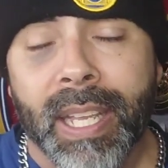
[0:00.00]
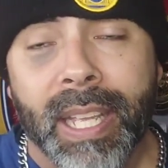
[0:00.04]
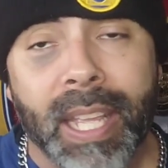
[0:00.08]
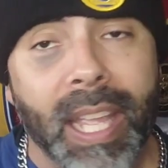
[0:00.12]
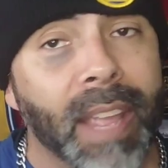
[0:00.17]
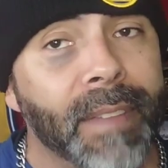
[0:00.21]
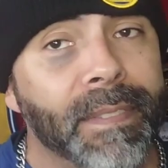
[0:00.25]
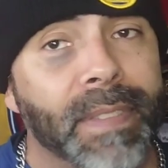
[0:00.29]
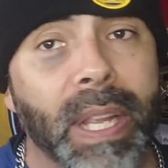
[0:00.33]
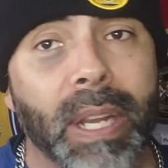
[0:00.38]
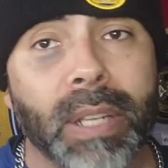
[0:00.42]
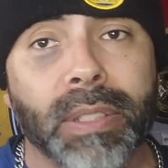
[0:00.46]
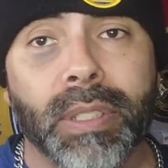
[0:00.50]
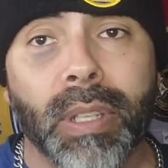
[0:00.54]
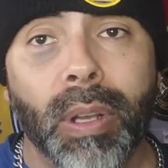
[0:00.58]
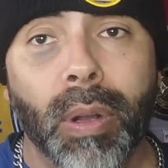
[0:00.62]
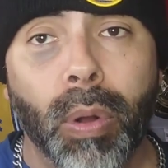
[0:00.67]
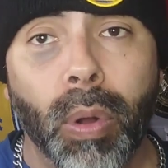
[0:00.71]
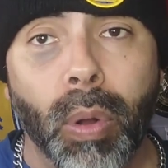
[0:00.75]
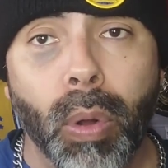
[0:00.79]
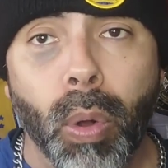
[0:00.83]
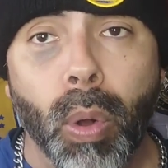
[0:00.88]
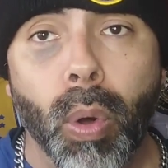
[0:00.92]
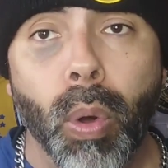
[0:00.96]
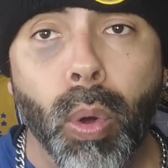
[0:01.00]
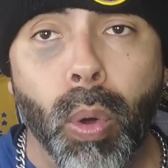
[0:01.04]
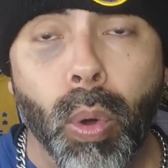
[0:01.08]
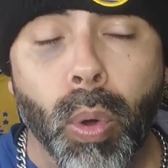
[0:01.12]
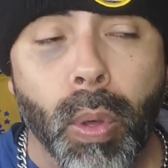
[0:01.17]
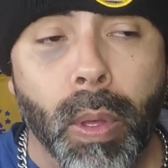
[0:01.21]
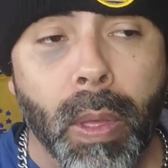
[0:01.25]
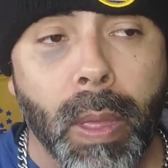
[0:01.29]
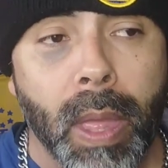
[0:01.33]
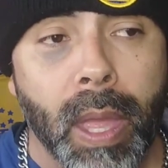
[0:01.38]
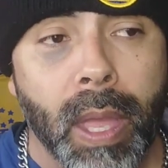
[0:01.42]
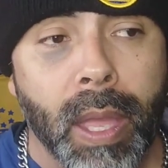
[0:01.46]
If there's a hole,
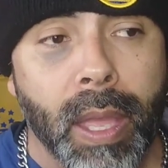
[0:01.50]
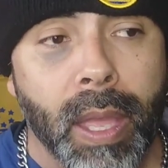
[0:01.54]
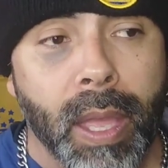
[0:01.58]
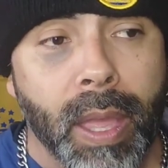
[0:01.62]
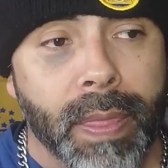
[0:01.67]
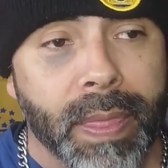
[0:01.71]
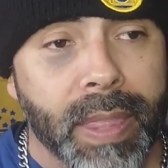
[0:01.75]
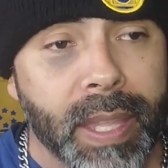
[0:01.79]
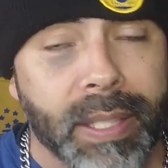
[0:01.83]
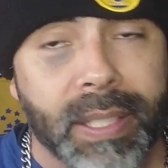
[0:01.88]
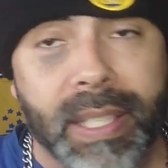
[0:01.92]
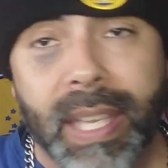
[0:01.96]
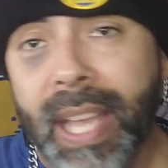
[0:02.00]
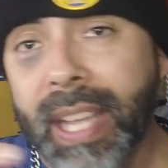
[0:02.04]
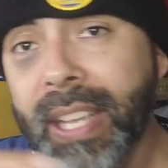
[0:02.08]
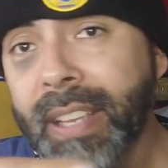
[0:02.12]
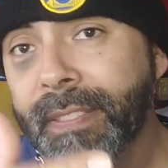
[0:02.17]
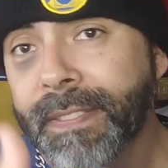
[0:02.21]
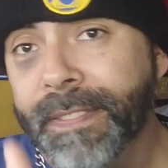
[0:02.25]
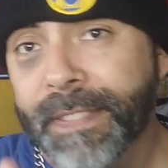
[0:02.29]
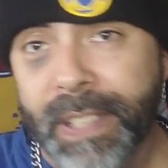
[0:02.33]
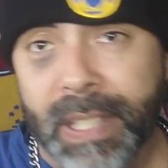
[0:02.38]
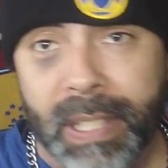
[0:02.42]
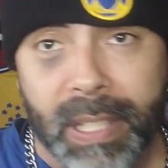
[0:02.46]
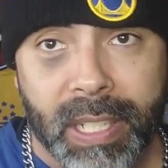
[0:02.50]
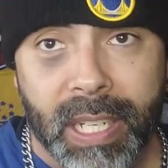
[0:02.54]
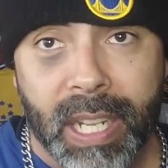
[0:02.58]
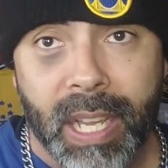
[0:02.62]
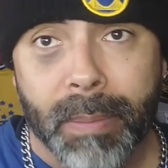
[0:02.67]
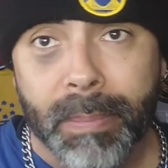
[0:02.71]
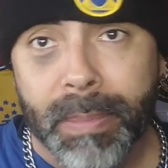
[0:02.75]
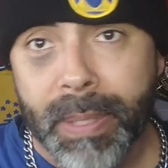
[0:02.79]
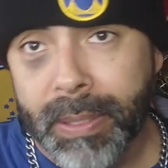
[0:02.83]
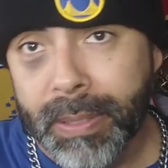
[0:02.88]
this guy can fill it up.